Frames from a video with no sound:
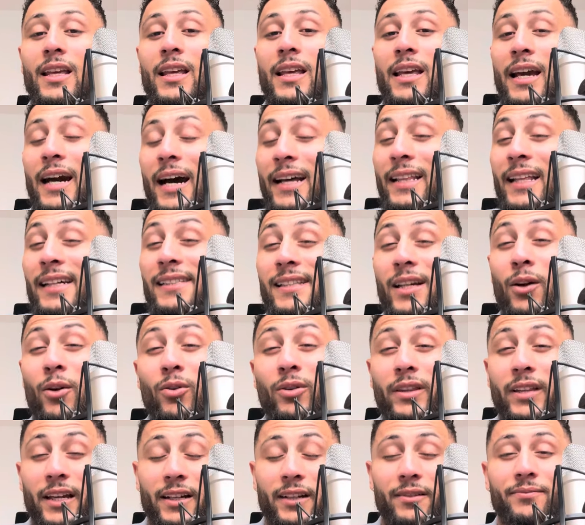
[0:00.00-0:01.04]
and that's the good
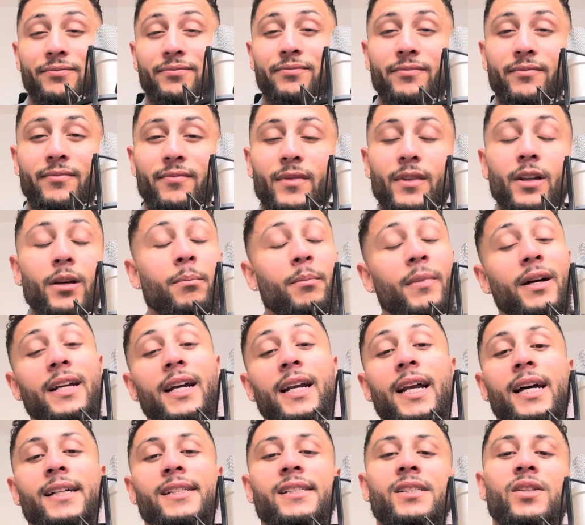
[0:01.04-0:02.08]
thing, my dad
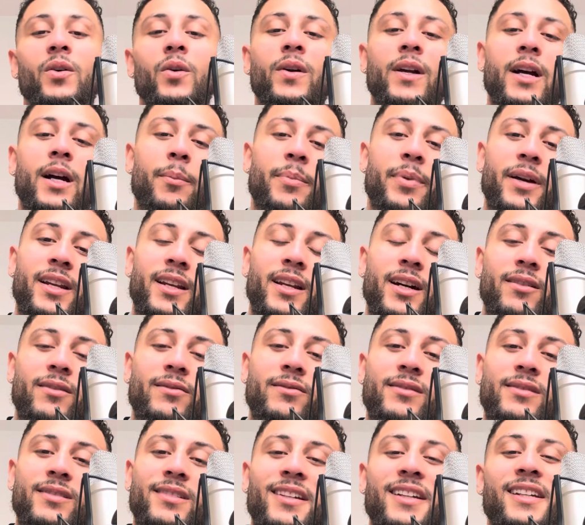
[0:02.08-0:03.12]
has his own company now.
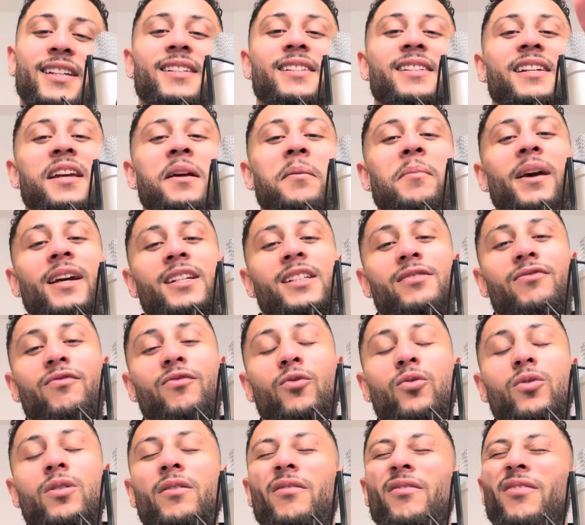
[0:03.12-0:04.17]
He makes
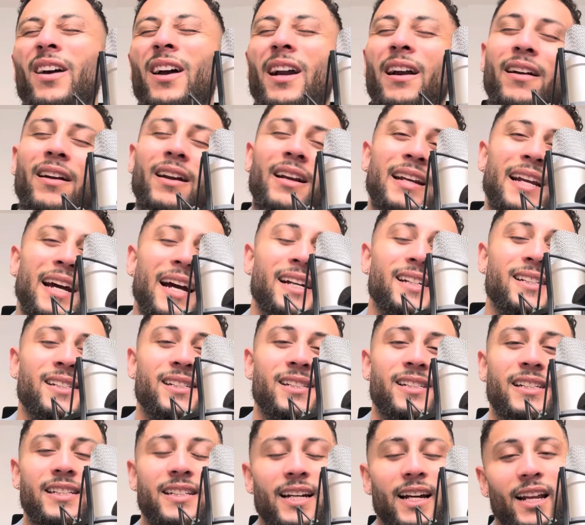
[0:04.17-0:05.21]
food, very nice
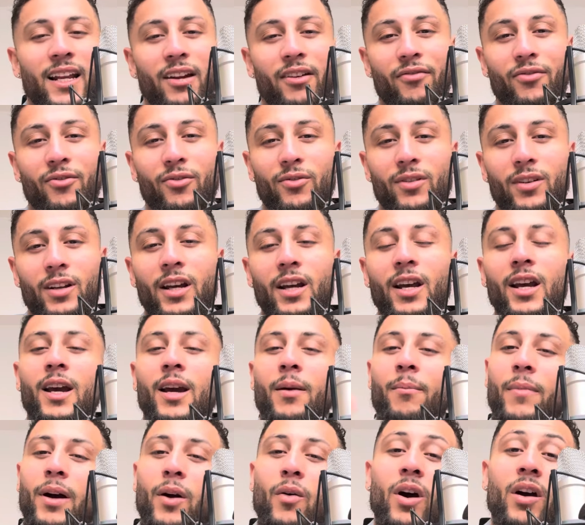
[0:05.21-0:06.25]
Italian food.
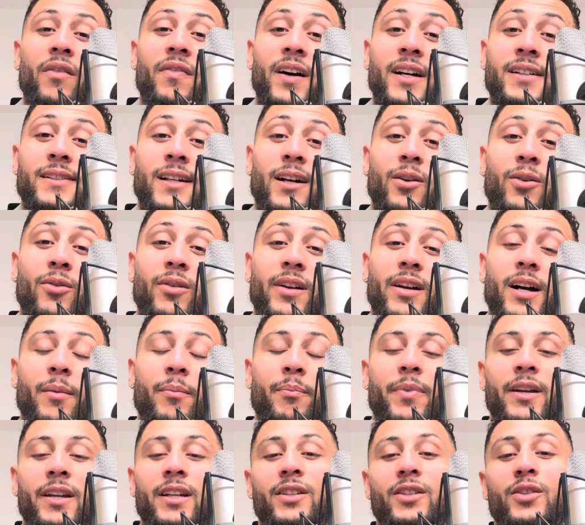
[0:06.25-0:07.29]
My wife has her own
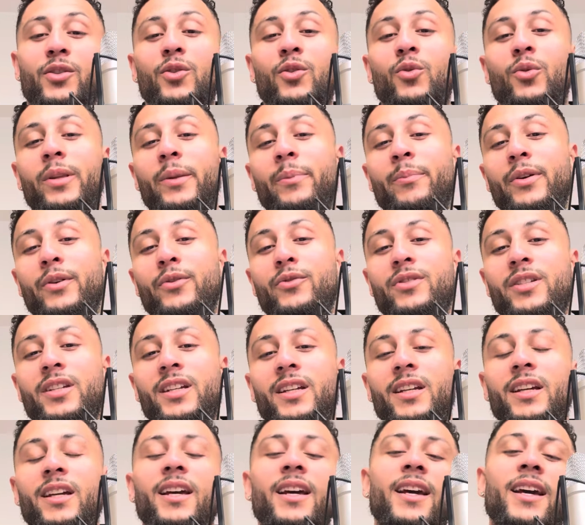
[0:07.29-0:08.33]
company to do with
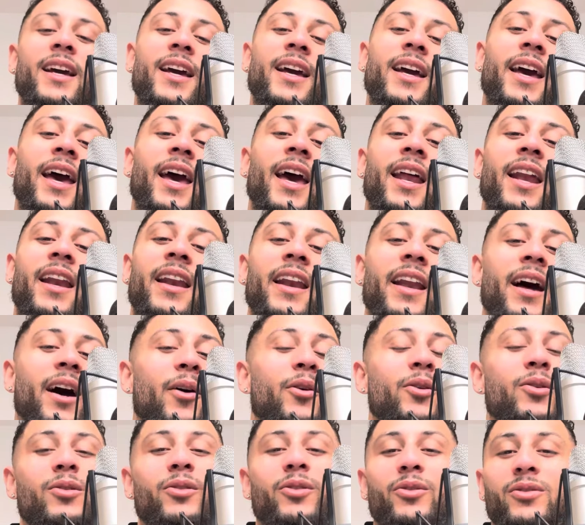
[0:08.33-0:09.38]
beauty, and now
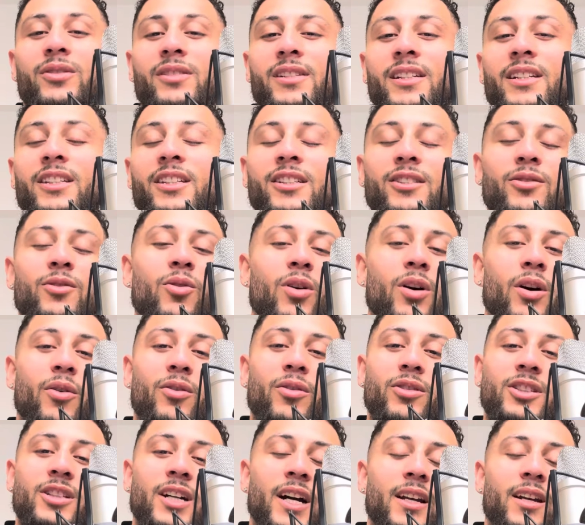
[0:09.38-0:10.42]
you see she's got her own
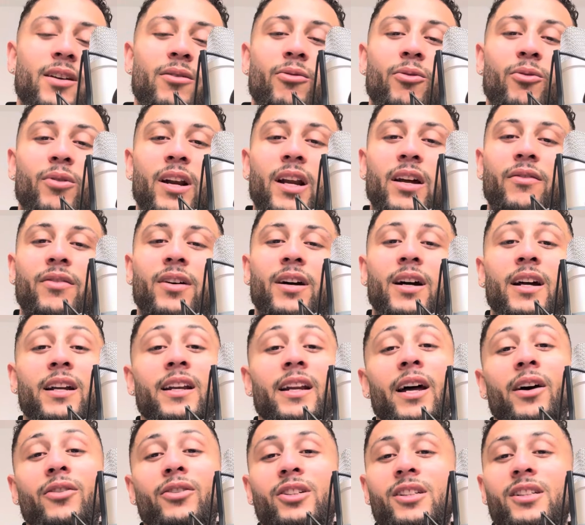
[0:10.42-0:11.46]
channel or whatever, and
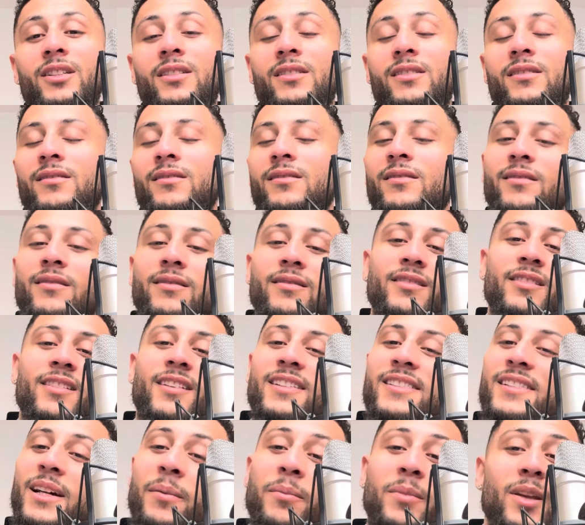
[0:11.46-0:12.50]
now she's,
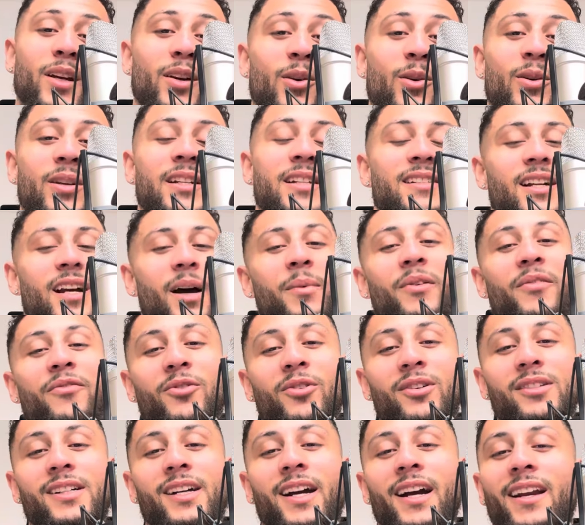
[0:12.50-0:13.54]
something good is coming for
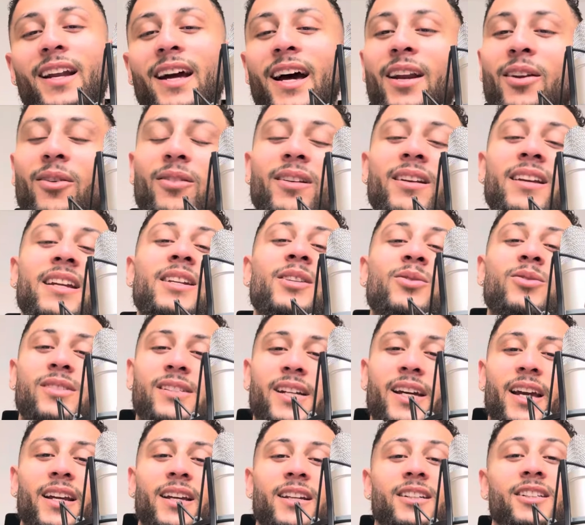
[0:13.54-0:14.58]
her side. I don't need to
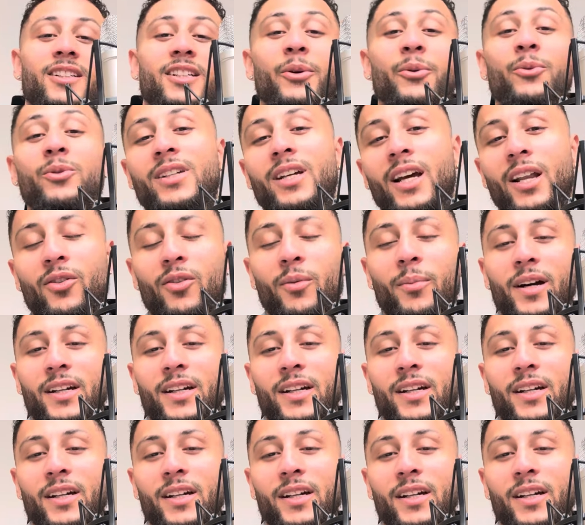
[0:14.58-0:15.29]
say, she will tell you